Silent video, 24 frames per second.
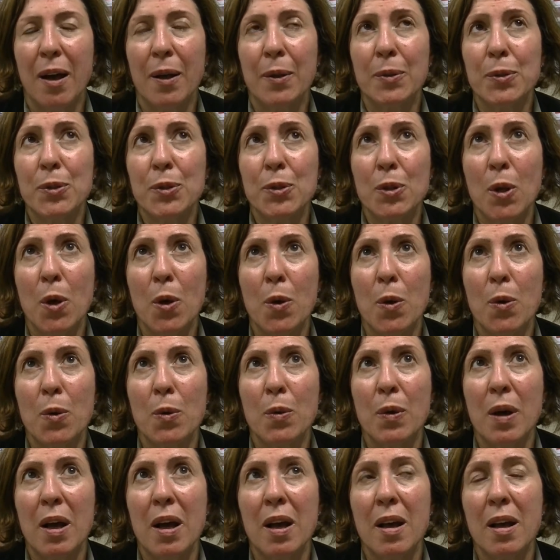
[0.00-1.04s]

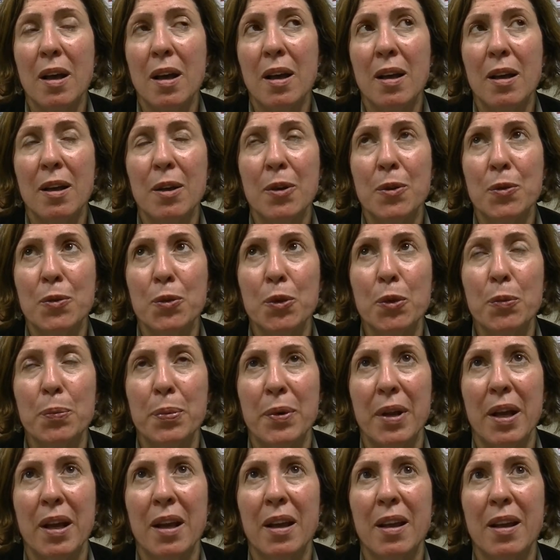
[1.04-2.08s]
So
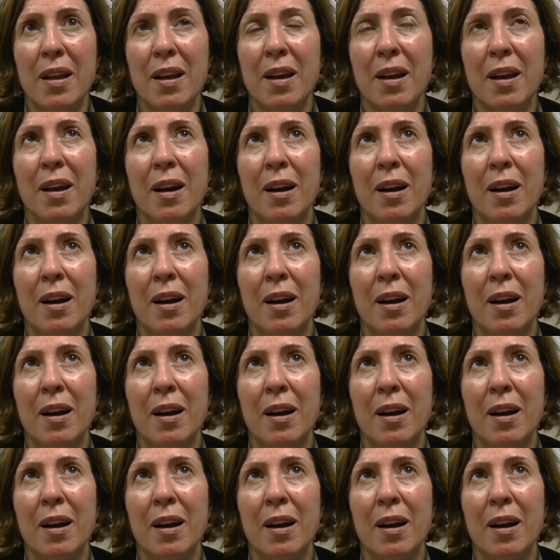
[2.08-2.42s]
rubric,